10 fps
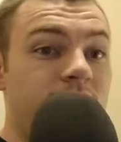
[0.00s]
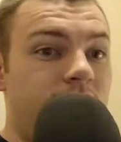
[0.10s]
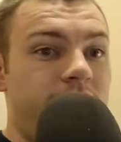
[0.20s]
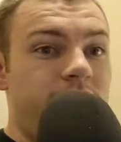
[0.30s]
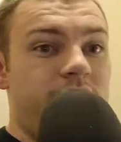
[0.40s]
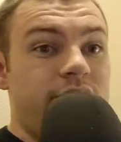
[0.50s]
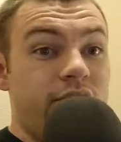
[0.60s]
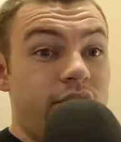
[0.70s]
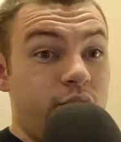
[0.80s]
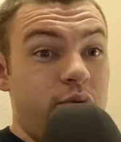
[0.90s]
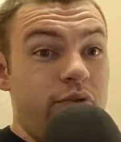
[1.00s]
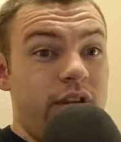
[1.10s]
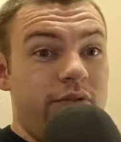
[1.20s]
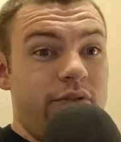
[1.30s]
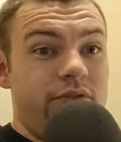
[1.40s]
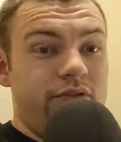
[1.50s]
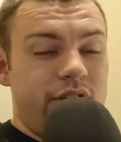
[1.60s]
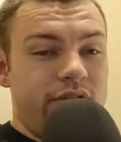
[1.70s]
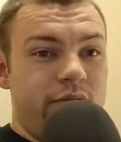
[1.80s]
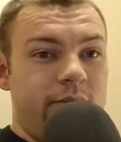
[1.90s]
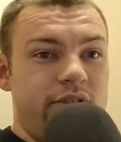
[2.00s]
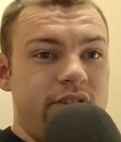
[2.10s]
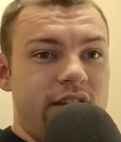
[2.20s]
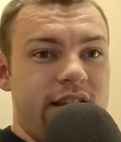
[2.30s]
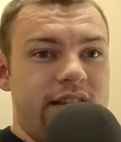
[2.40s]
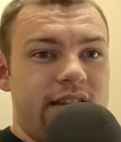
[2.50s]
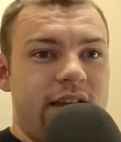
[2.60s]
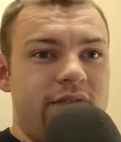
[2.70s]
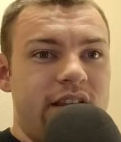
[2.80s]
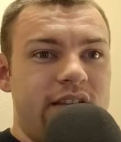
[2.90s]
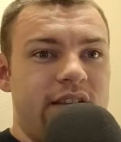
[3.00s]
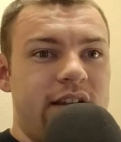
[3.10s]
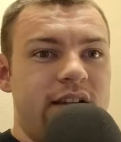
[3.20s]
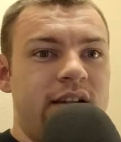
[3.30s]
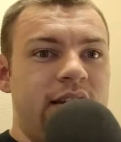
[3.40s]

Okay, so the cool thing with the Transformers thing is they have these like